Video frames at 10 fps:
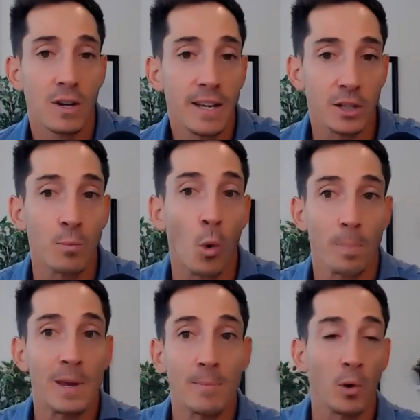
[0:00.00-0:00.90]
It's more
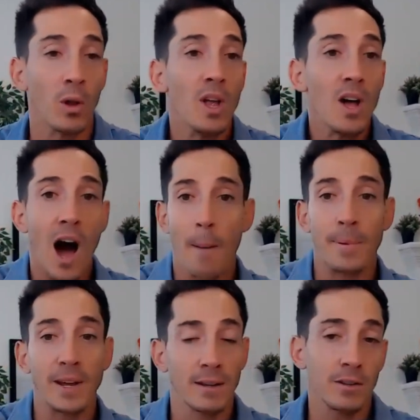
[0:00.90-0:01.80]
people
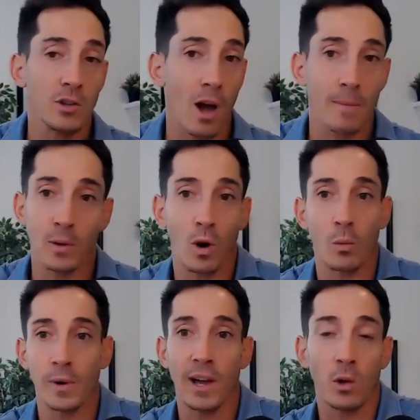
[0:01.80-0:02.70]
hopping, I mean,
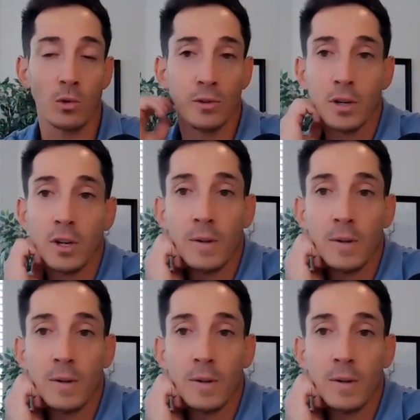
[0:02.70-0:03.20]
what we held